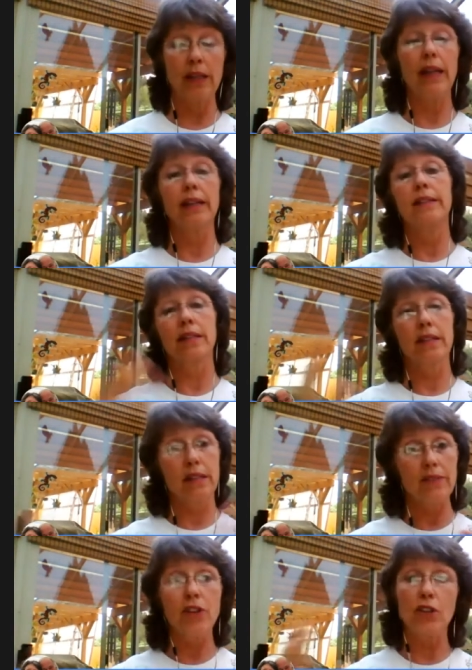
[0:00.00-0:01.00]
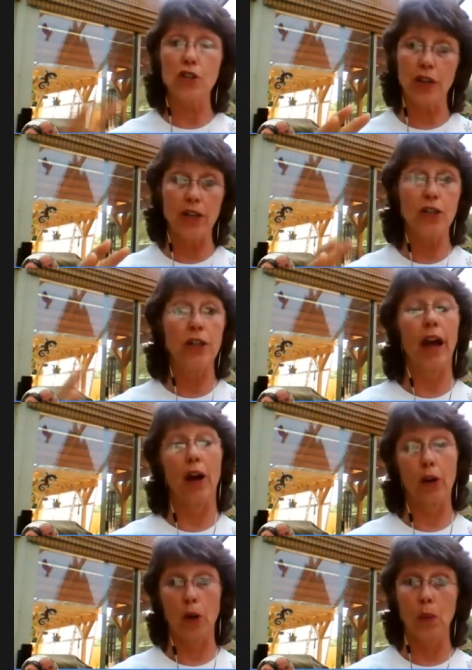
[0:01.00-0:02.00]
And since they've just changed the
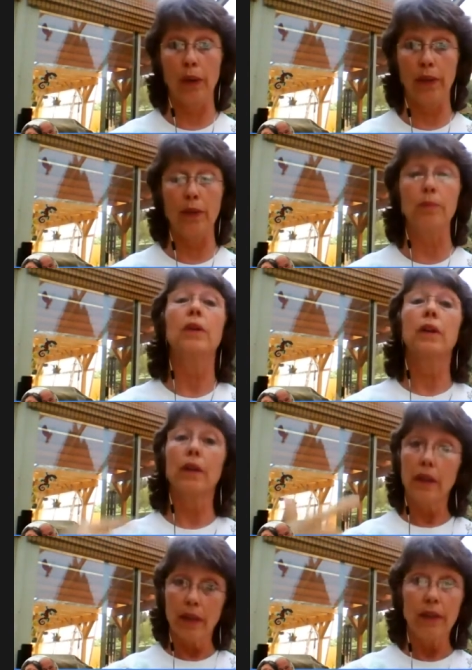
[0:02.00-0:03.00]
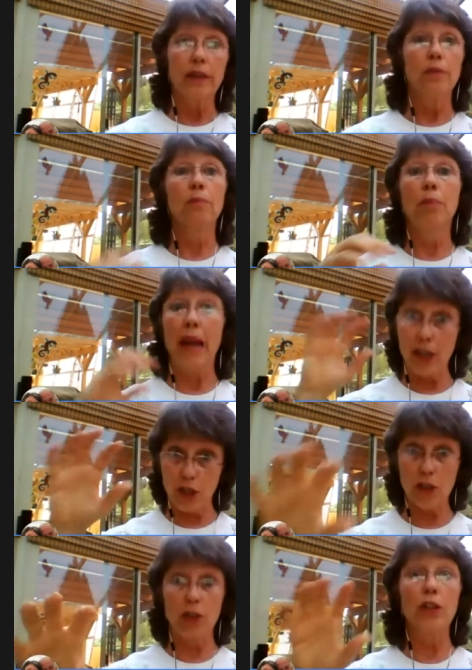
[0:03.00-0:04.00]
algorithm, make
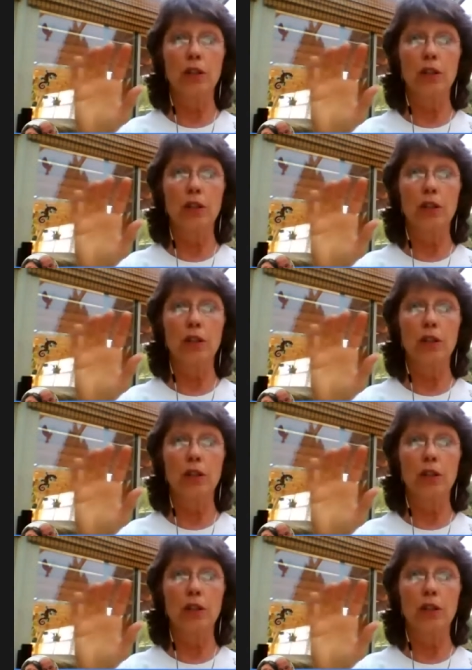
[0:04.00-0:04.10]
sure you